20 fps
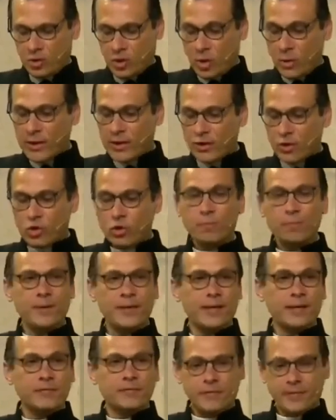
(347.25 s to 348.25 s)
To our
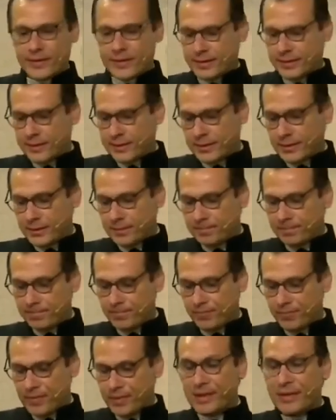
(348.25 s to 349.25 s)
European friends,
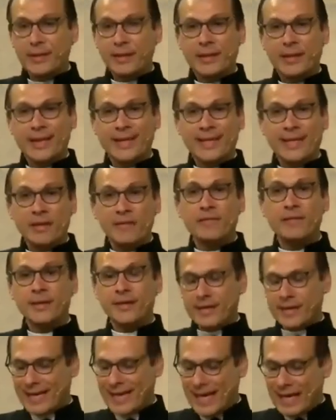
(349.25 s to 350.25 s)
I
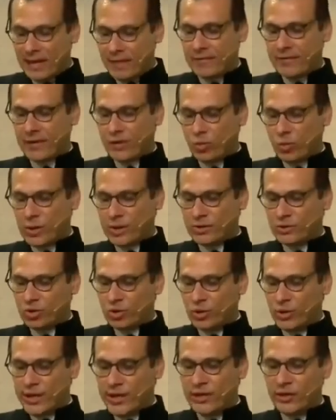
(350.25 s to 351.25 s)
never ever want
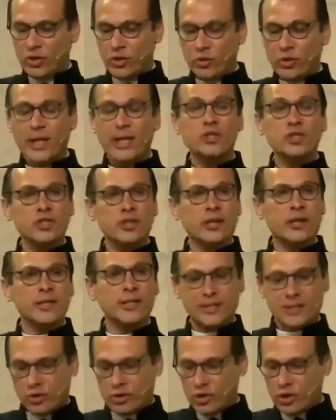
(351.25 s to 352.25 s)
to hear you lecture
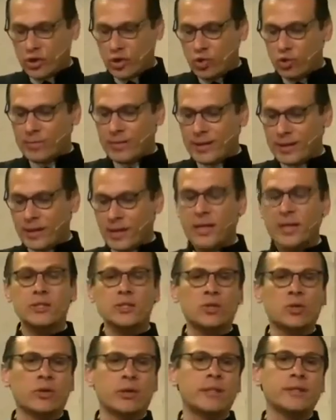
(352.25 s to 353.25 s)
us on human
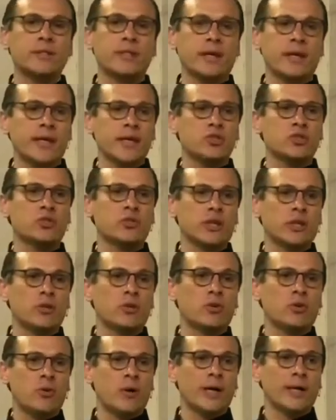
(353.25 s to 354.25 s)
rights or international
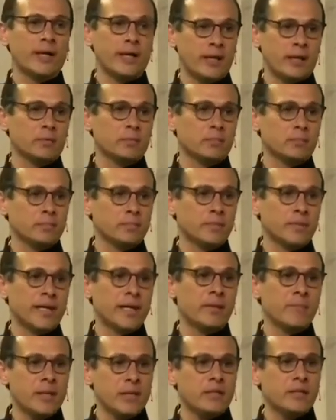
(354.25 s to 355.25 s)
law again.
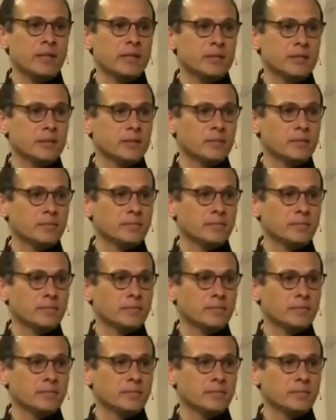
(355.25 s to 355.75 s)
And I mean this.